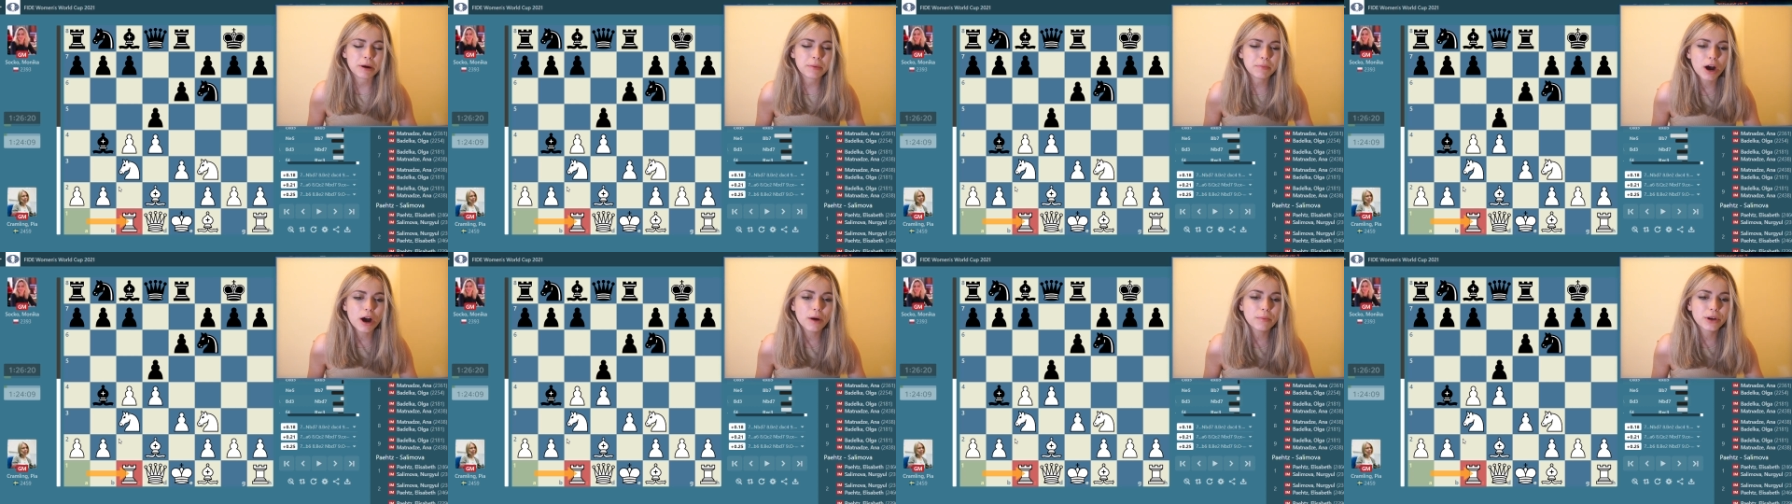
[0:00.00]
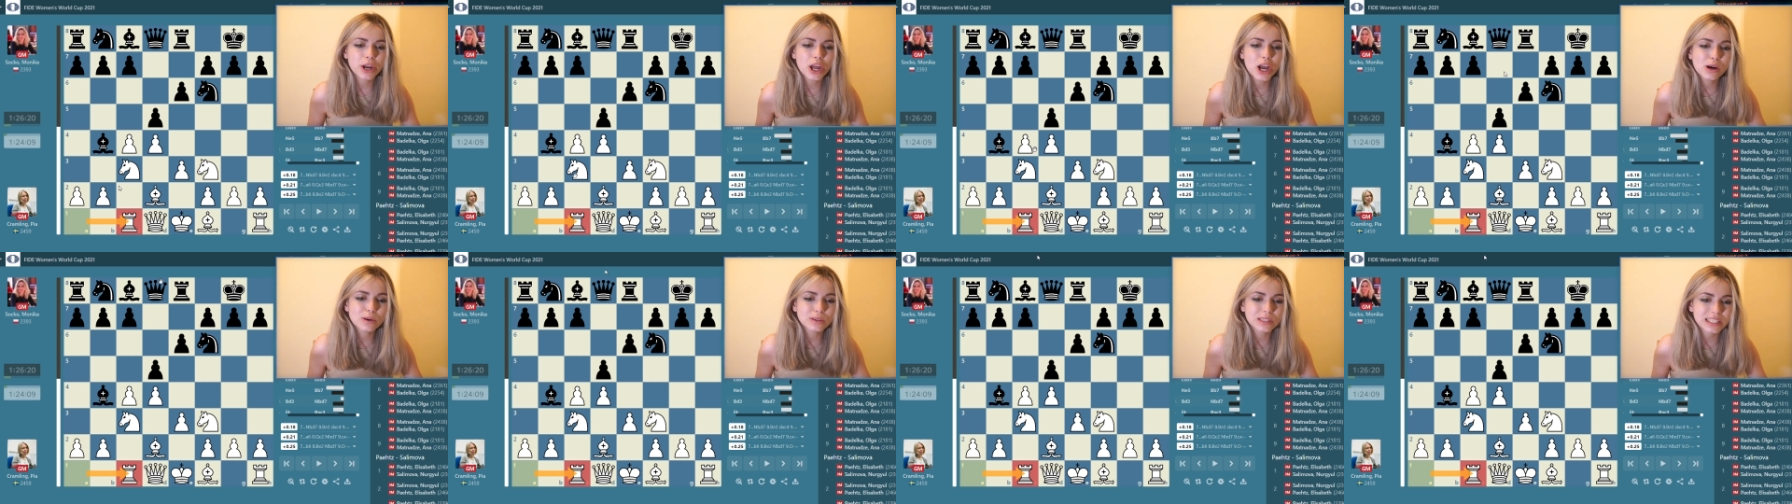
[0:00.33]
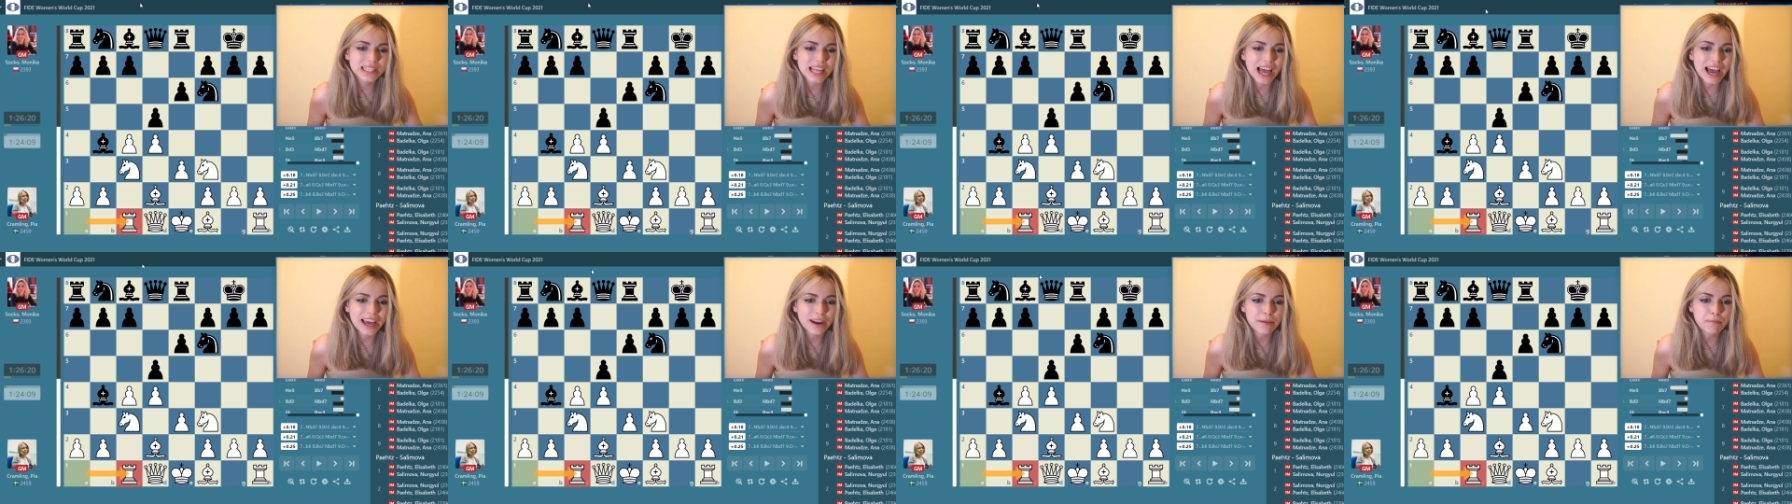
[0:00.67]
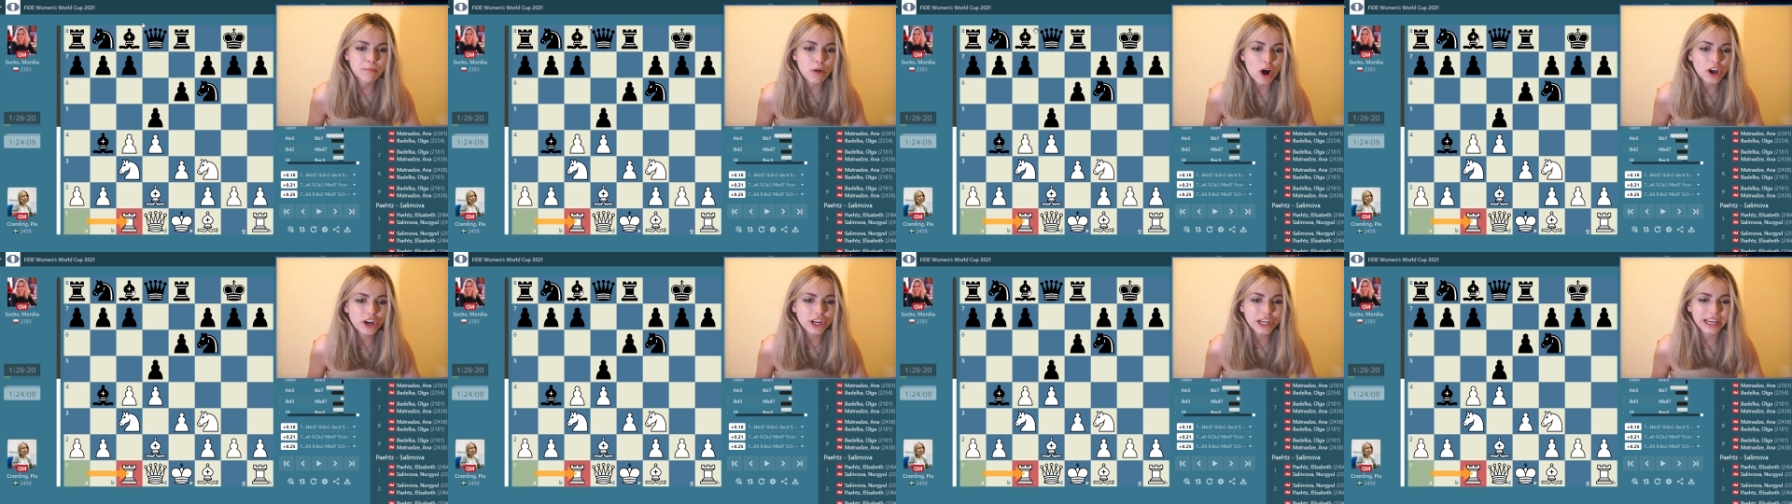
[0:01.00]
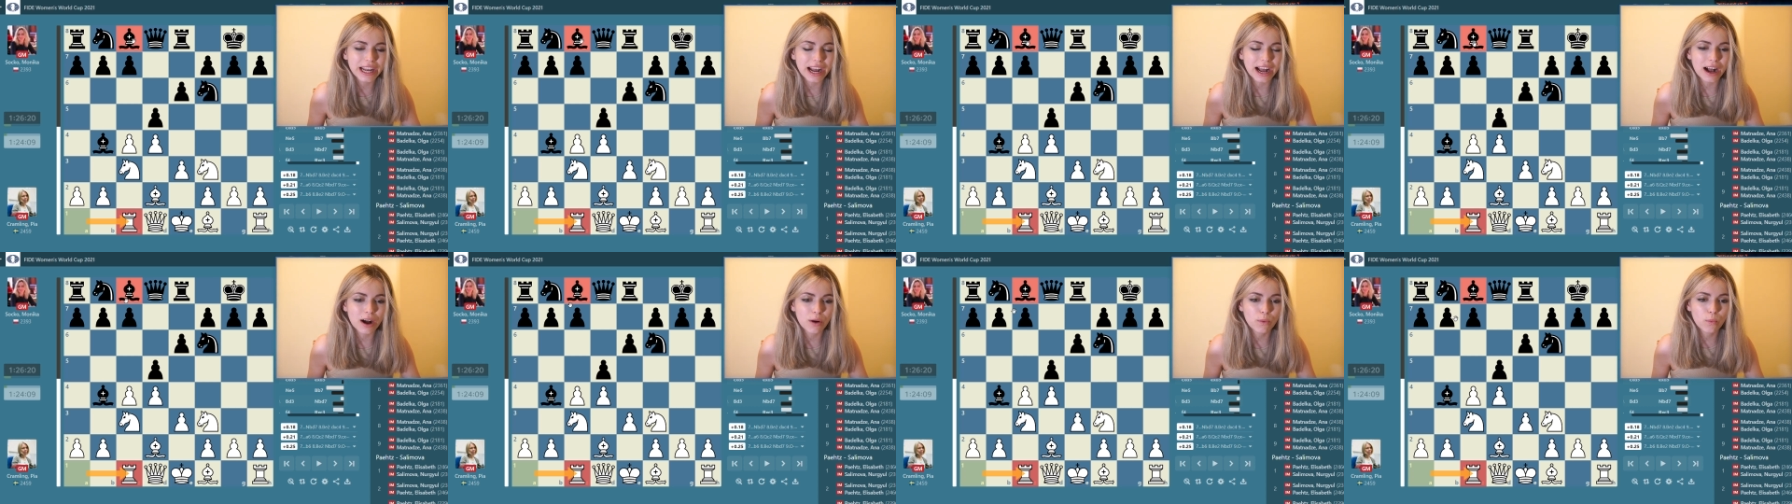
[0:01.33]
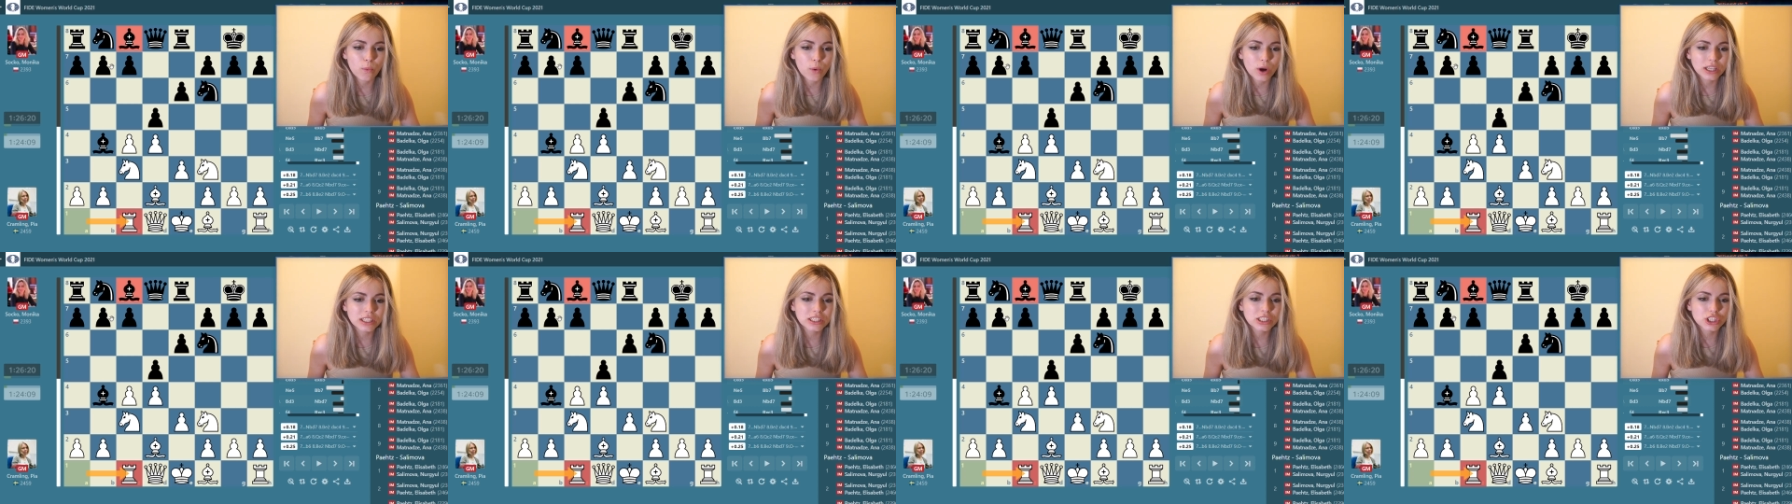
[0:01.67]
mom knows that Monica
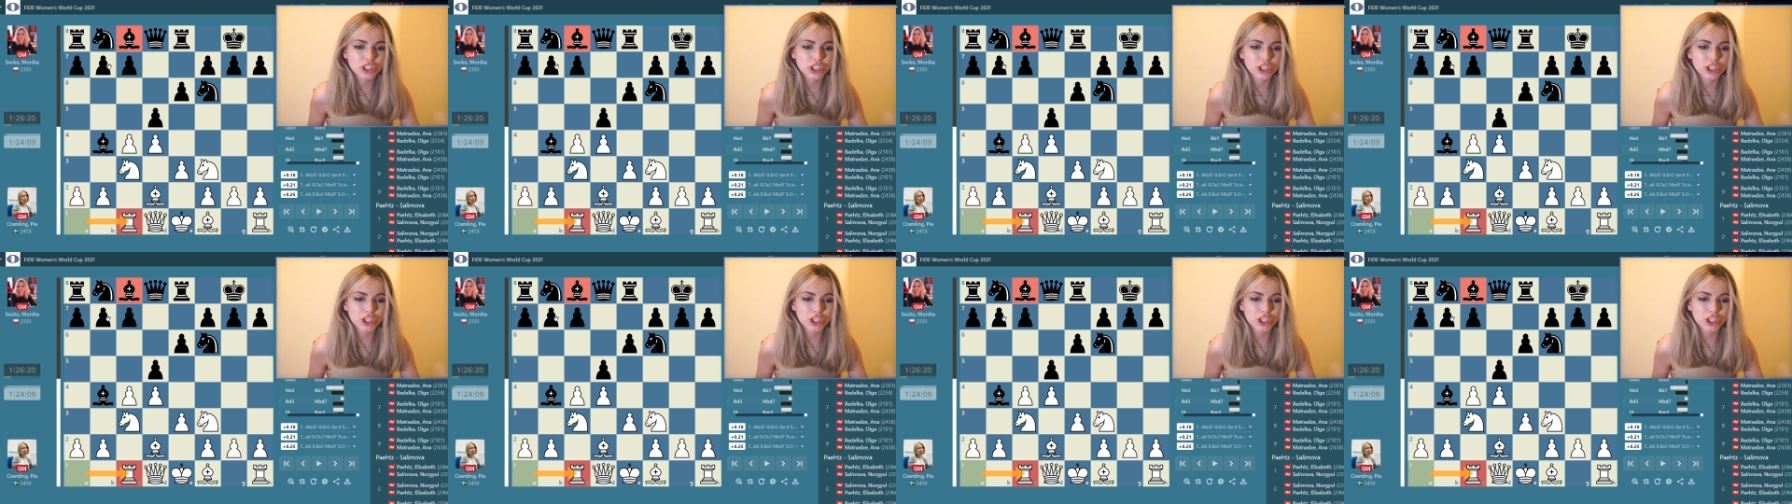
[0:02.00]
wants